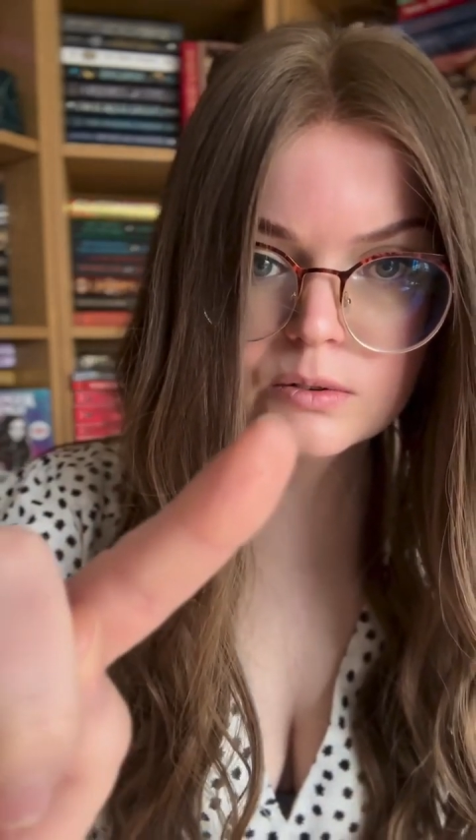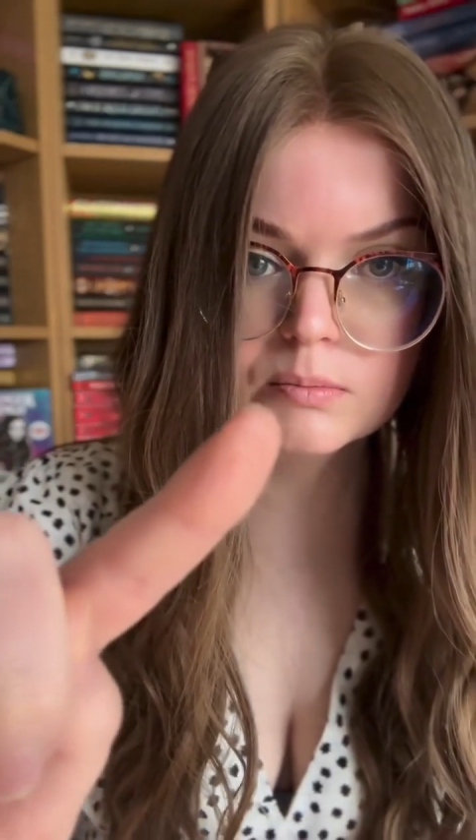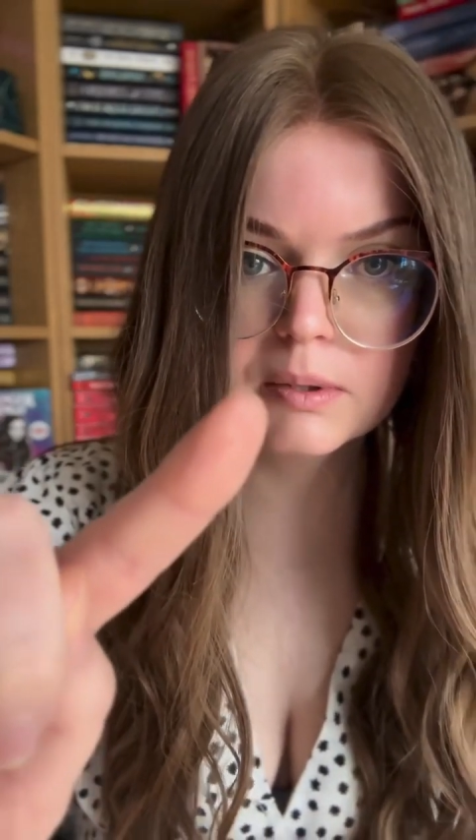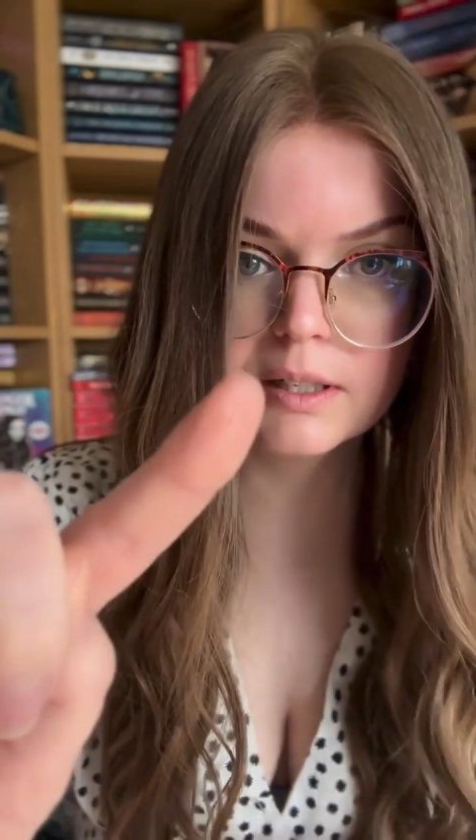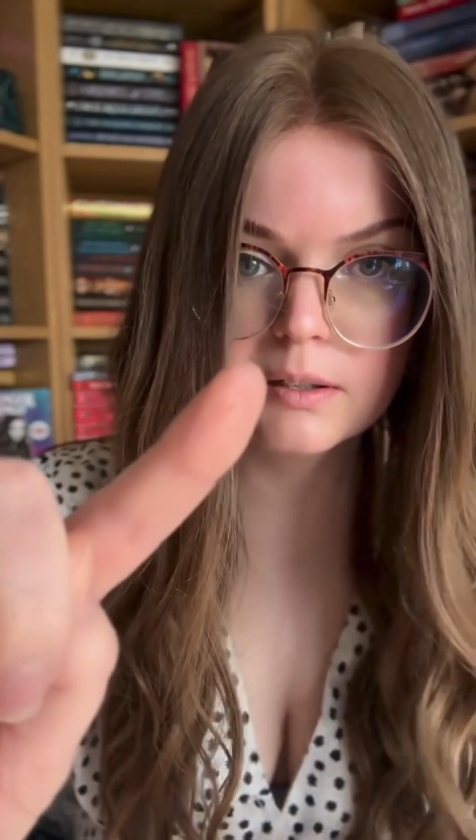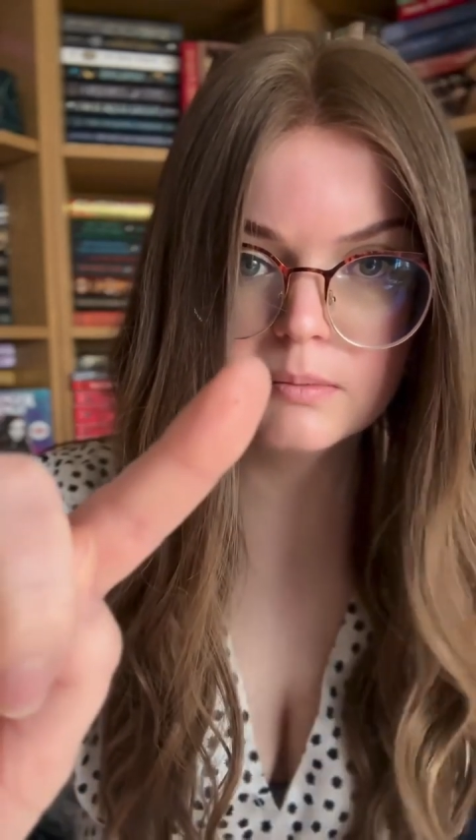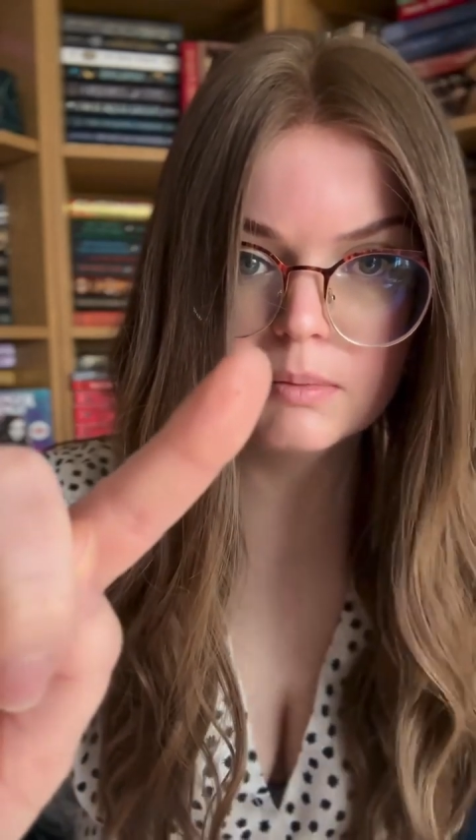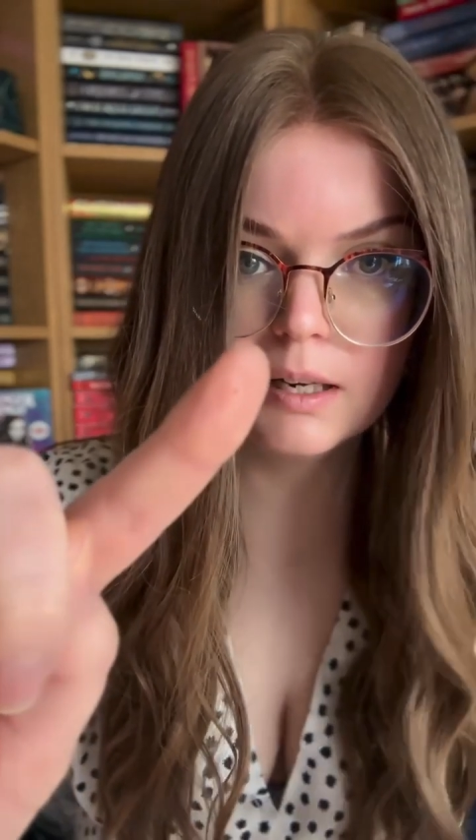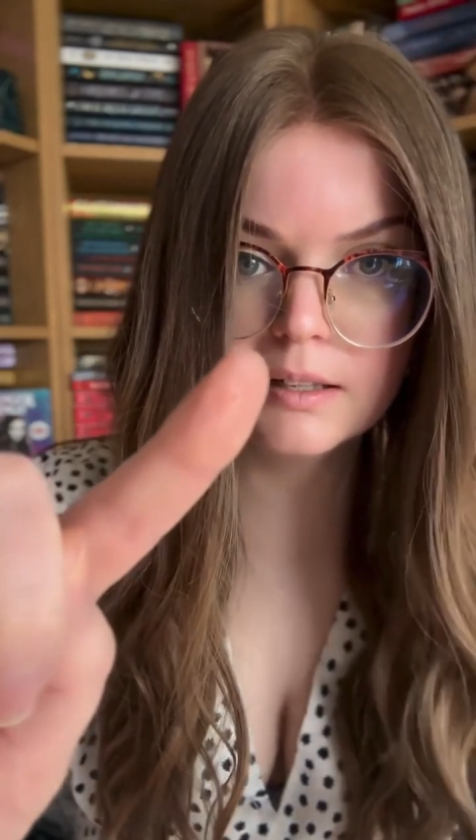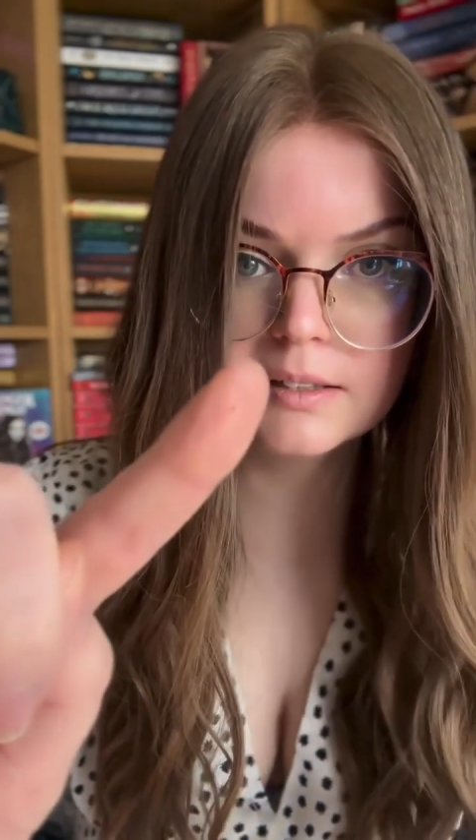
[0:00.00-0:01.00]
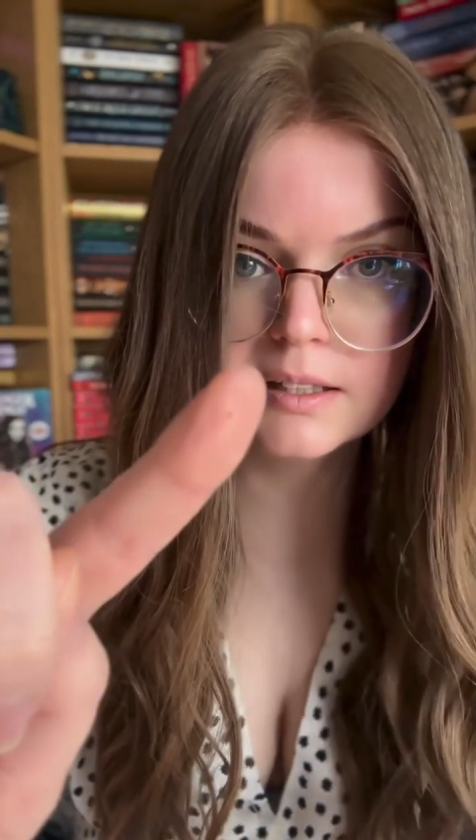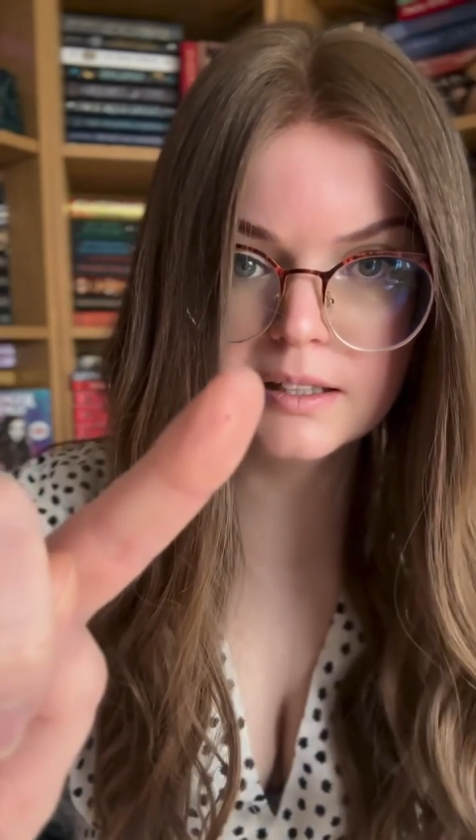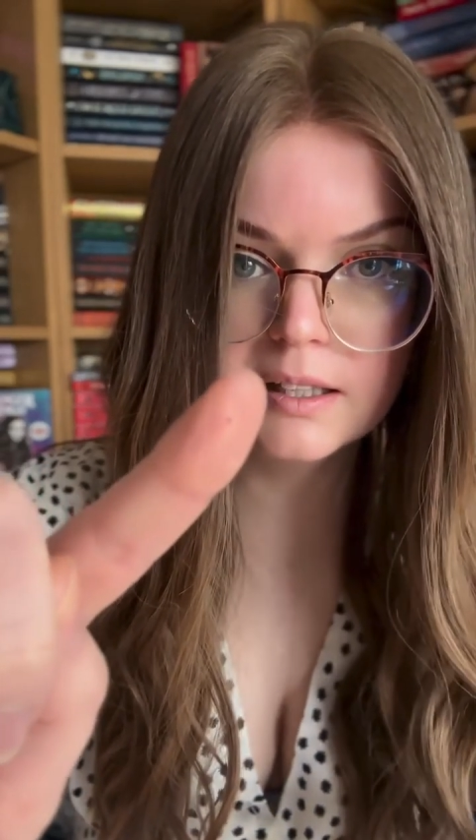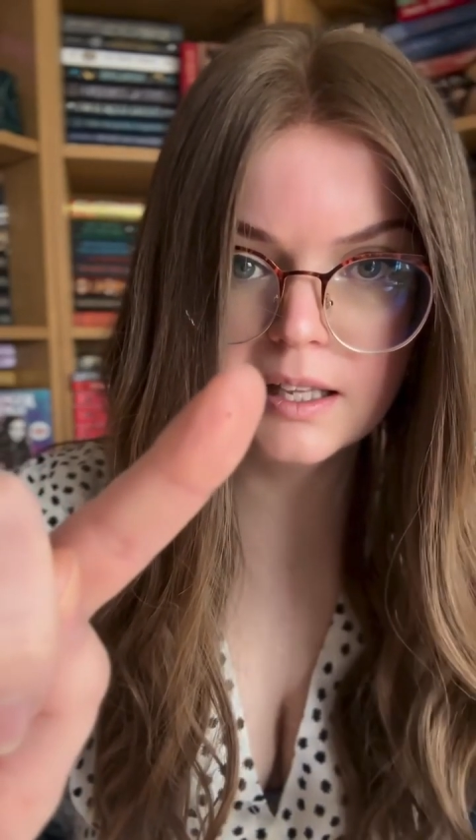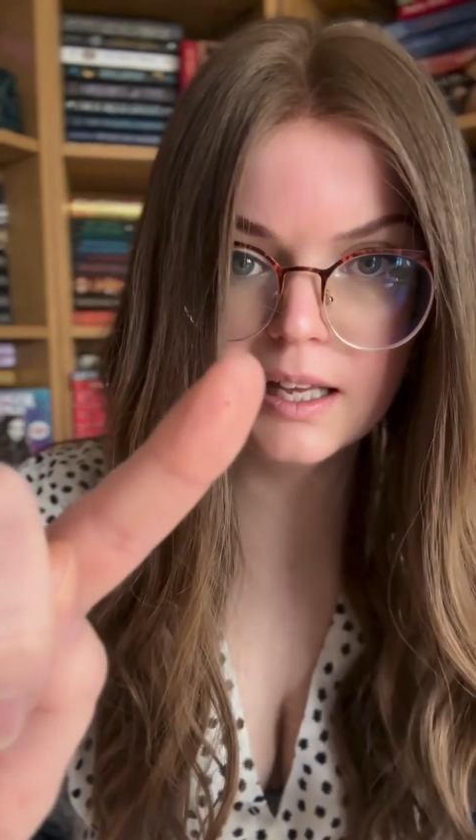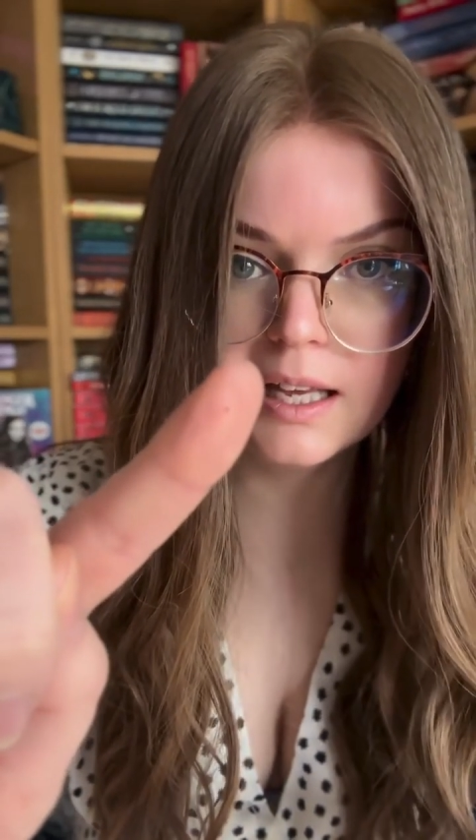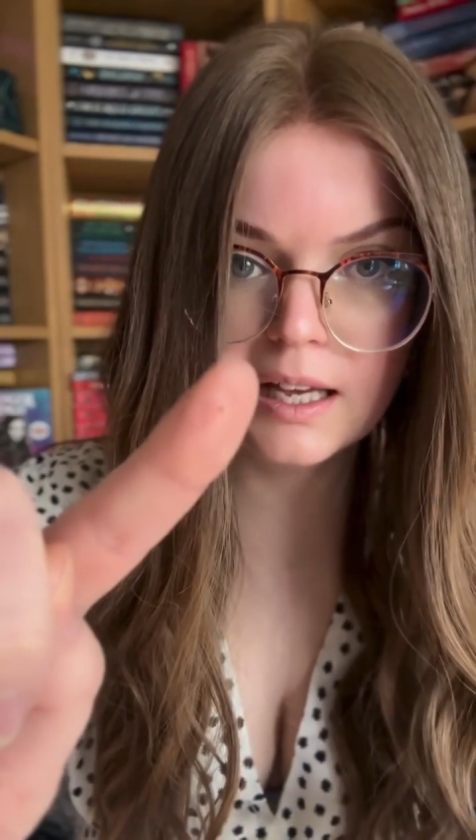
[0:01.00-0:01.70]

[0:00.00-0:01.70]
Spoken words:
bit of blood there,